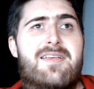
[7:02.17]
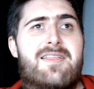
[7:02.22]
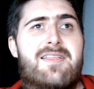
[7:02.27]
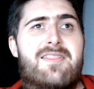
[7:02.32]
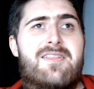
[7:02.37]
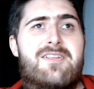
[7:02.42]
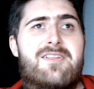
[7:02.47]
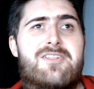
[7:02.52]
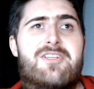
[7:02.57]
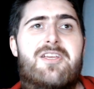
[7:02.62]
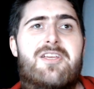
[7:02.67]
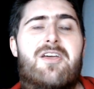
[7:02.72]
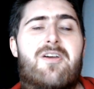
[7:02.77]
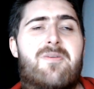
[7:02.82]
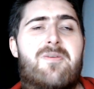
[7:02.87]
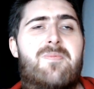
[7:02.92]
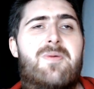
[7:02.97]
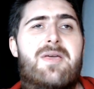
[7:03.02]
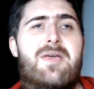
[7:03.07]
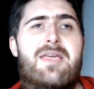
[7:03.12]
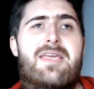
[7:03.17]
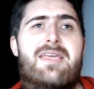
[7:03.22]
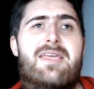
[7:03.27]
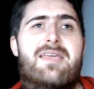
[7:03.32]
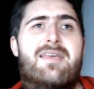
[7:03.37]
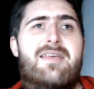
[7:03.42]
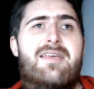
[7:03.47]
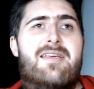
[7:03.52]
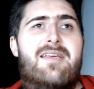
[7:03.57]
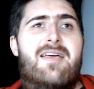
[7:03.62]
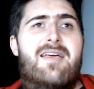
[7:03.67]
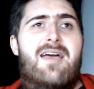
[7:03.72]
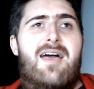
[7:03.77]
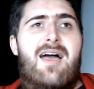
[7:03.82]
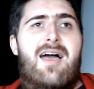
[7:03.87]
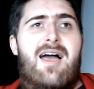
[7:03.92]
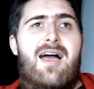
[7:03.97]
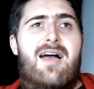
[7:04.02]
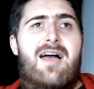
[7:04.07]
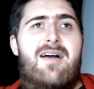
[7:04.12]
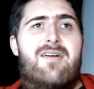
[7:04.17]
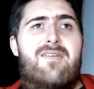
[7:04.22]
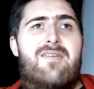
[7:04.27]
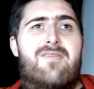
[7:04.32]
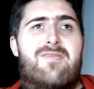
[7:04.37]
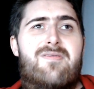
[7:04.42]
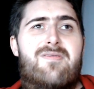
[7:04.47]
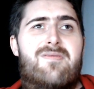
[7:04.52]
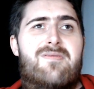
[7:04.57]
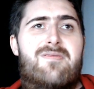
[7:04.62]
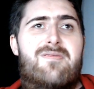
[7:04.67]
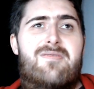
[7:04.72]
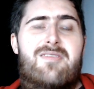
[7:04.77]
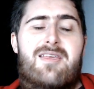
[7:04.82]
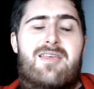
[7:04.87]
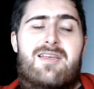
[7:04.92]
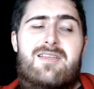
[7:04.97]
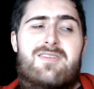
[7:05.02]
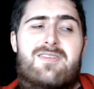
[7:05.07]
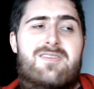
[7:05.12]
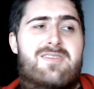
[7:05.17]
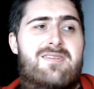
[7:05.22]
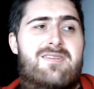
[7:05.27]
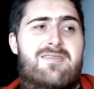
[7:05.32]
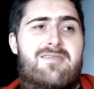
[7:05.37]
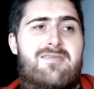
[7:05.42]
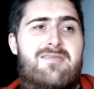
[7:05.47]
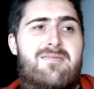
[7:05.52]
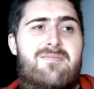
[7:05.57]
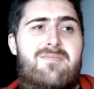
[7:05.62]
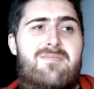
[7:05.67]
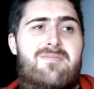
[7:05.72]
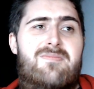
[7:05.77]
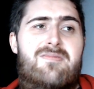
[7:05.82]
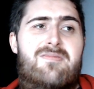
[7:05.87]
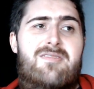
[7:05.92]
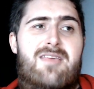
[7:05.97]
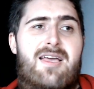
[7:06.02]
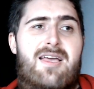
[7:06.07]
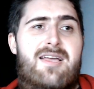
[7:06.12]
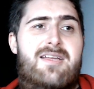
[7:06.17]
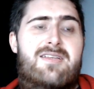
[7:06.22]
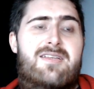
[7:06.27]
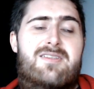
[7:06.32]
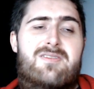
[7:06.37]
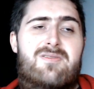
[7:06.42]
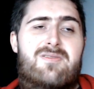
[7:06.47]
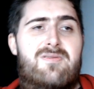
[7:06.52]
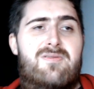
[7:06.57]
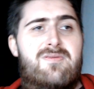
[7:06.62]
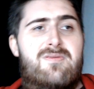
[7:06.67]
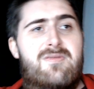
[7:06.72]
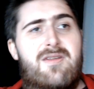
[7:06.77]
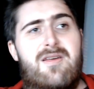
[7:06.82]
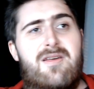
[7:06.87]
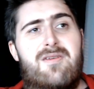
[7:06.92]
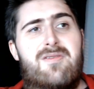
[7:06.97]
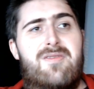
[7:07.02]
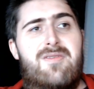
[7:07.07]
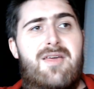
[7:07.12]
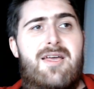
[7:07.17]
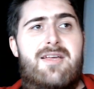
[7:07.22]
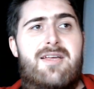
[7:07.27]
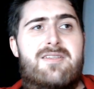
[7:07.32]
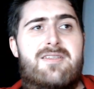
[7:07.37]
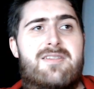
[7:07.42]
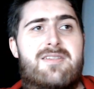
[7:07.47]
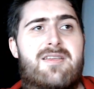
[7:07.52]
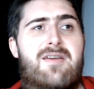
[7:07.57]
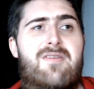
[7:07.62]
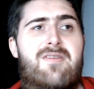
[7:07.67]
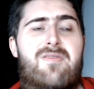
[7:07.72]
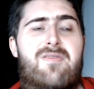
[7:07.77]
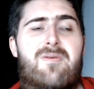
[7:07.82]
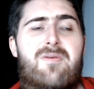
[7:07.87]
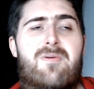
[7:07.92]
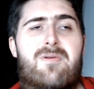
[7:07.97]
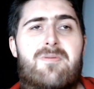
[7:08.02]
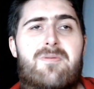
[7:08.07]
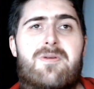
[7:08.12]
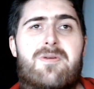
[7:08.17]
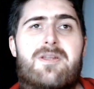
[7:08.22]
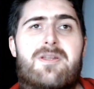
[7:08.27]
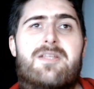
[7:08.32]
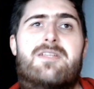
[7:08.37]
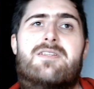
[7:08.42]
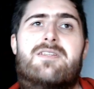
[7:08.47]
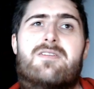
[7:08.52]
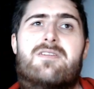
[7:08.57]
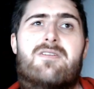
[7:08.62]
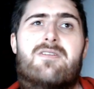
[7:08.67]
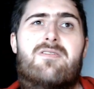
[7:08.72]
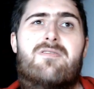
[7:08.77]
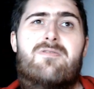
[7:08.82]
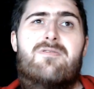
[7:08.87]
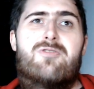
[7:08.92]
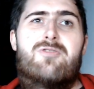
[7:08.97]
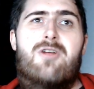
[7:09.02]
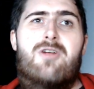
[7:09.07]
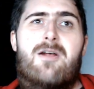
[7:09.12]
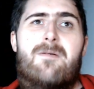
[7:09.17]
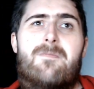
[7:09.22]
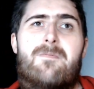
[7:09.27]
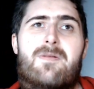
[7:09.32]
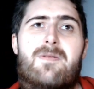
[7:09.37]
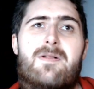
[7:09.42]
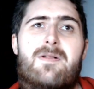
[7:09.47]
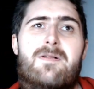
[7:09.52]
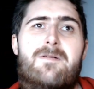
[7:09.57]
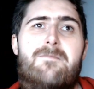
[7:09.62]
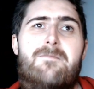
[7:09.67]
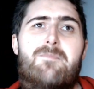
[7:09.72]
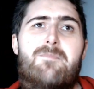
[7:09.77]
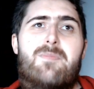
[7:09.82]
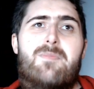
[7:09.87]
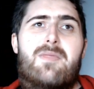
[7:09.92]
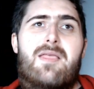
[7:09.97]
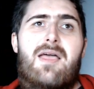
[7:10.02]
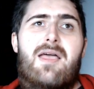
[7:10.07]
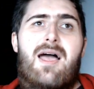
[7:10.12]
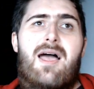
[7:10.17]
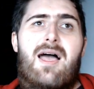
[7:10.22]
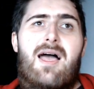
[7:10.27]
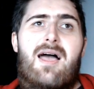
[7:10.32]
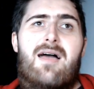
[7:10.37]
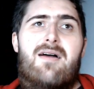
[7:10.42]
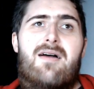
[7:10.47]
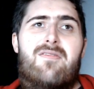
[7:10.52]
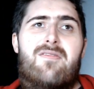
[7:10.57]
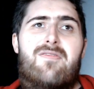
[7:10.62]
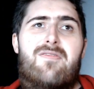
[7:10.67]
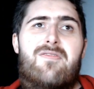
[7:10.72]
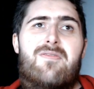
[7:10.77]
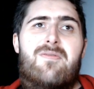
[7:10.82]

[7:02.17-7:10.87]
the GOP, have thanks or no thanks, however you want to put it, to Donald Trump, have